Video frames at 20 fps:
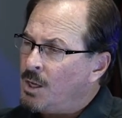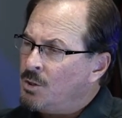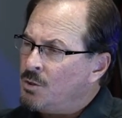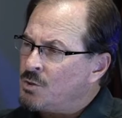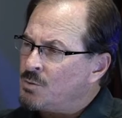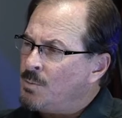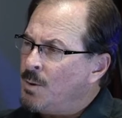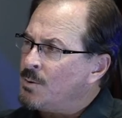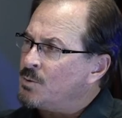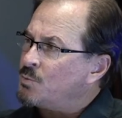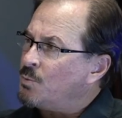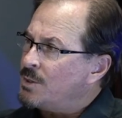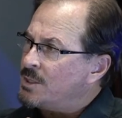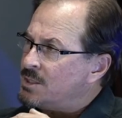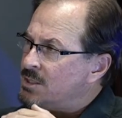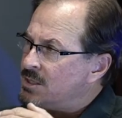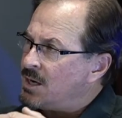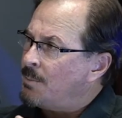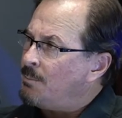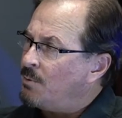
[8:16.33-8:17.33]
in those moments where you
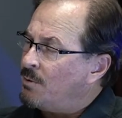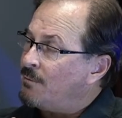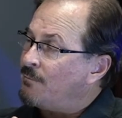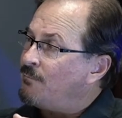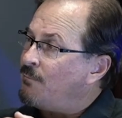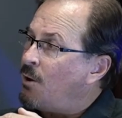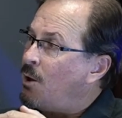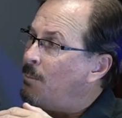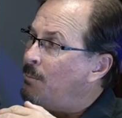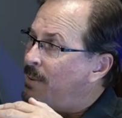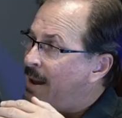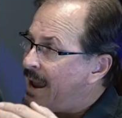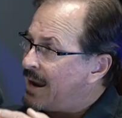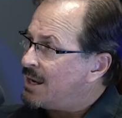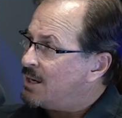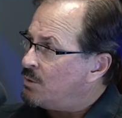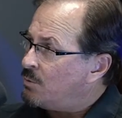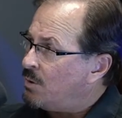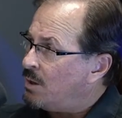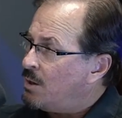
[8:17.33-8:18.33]
stumble and fall
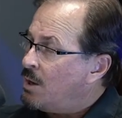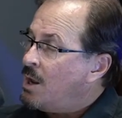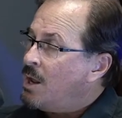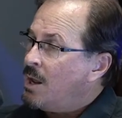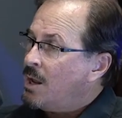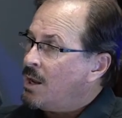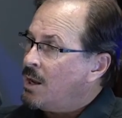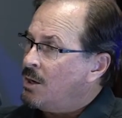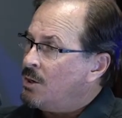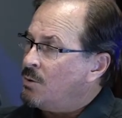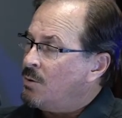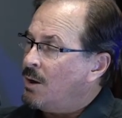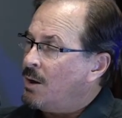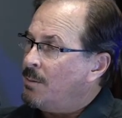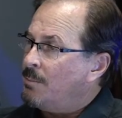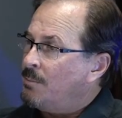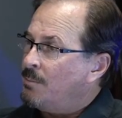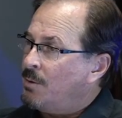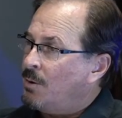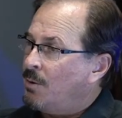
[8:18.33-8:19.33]
back into a into
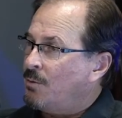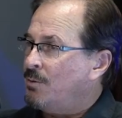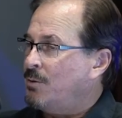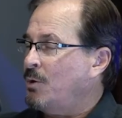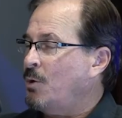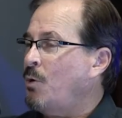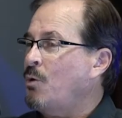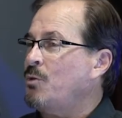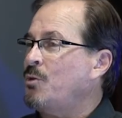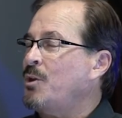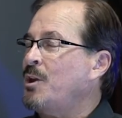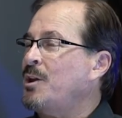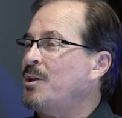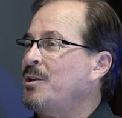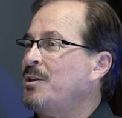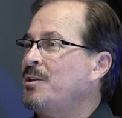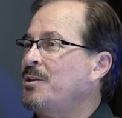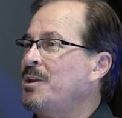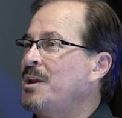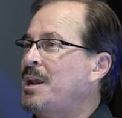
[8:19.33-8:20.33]
a you know the the,
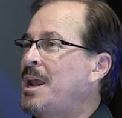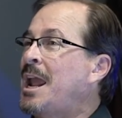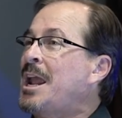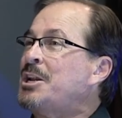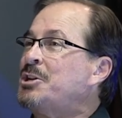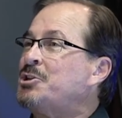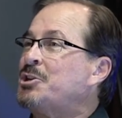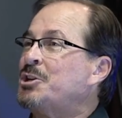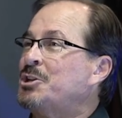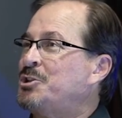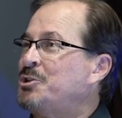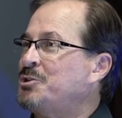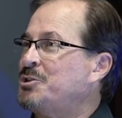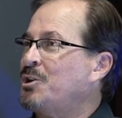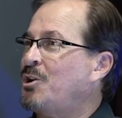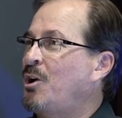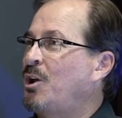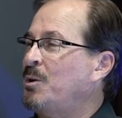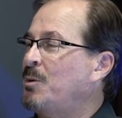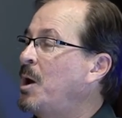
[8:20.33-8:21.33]
the ancients used
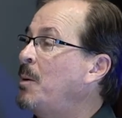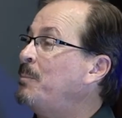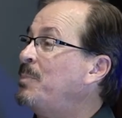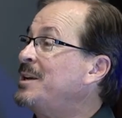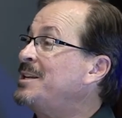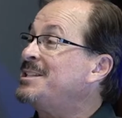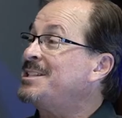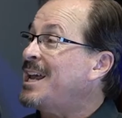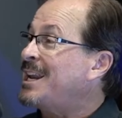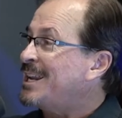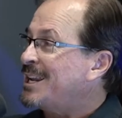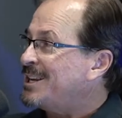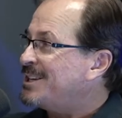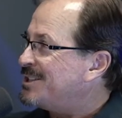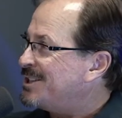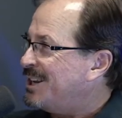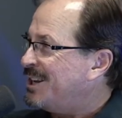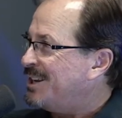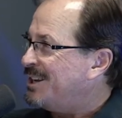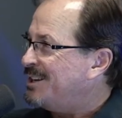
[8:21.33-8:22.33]
to call it a besetting
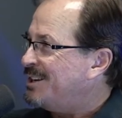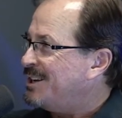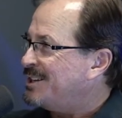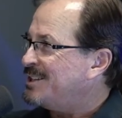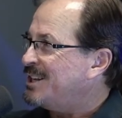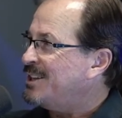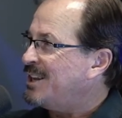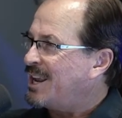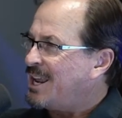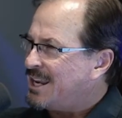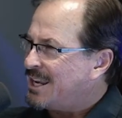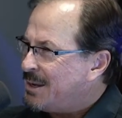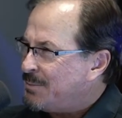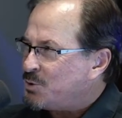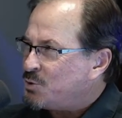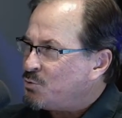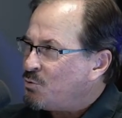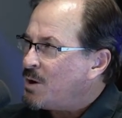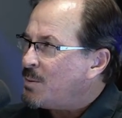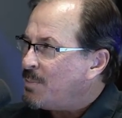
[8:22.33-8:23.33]
sin, right. a sin that kind of
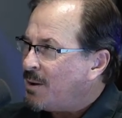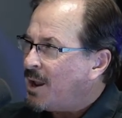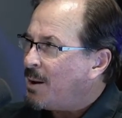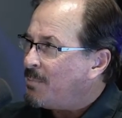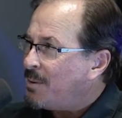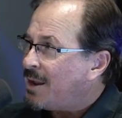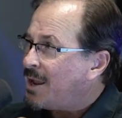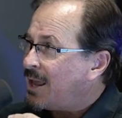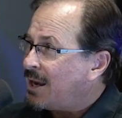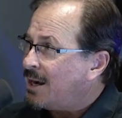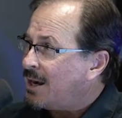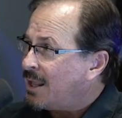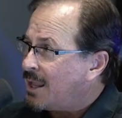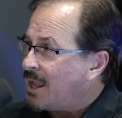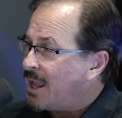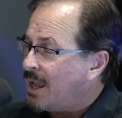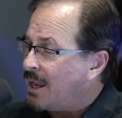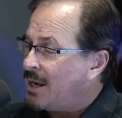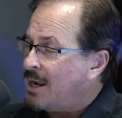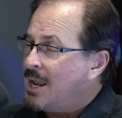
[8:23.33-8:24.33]
keeps creeping up again and
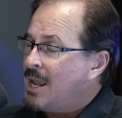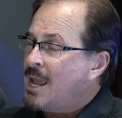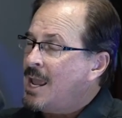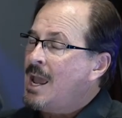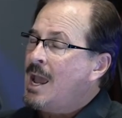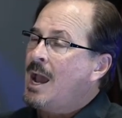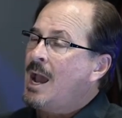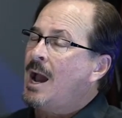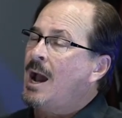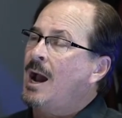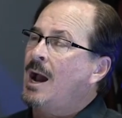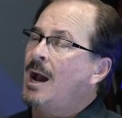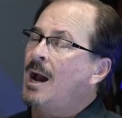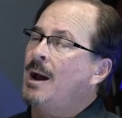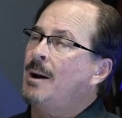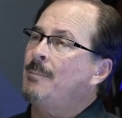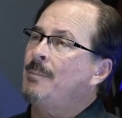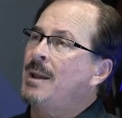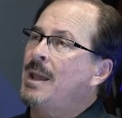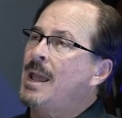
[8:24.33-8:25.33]
again.
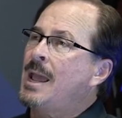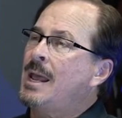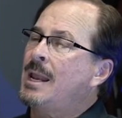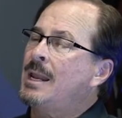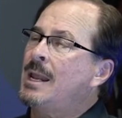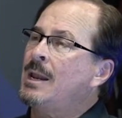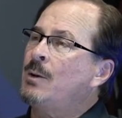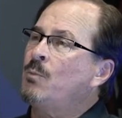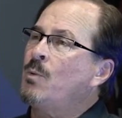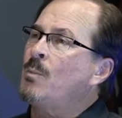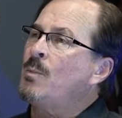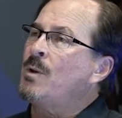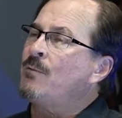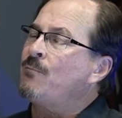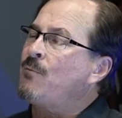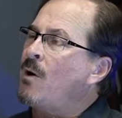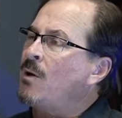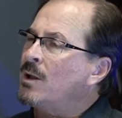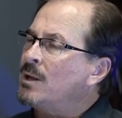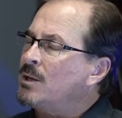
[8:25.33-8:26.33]
Yeah. Um, and and when we
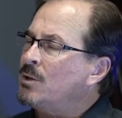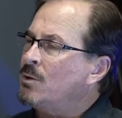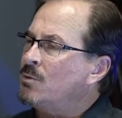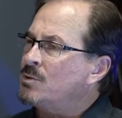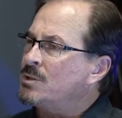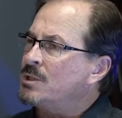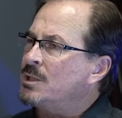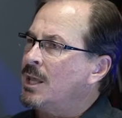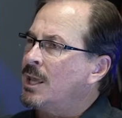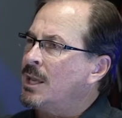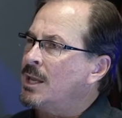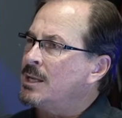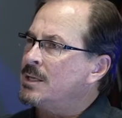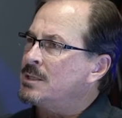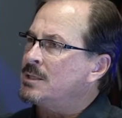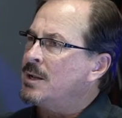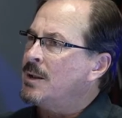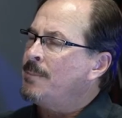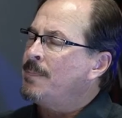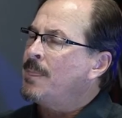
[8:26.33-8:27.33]
fall into those
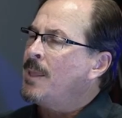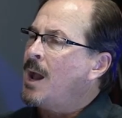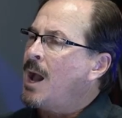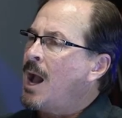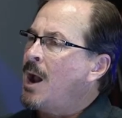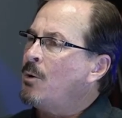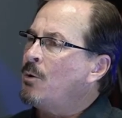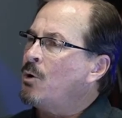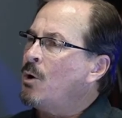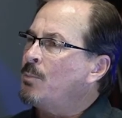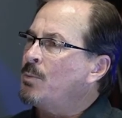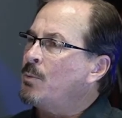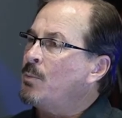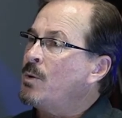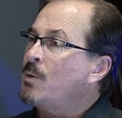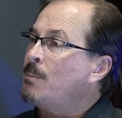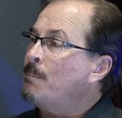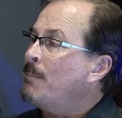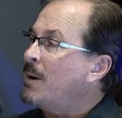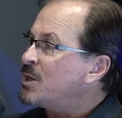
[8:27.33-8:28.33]
things, I would hope that
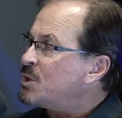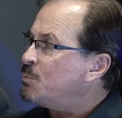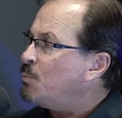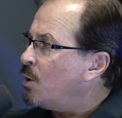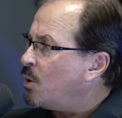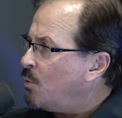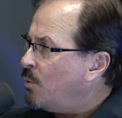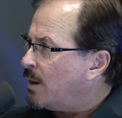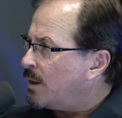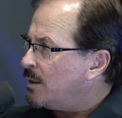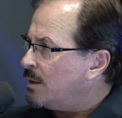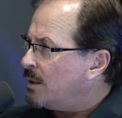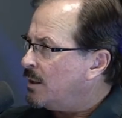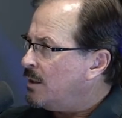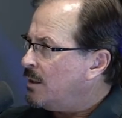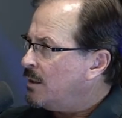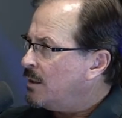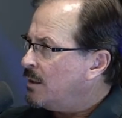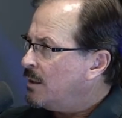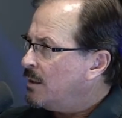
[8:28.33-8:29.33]
we would much more
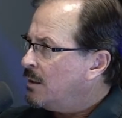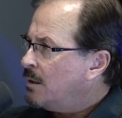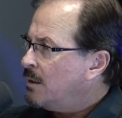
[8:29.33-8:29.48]
quickly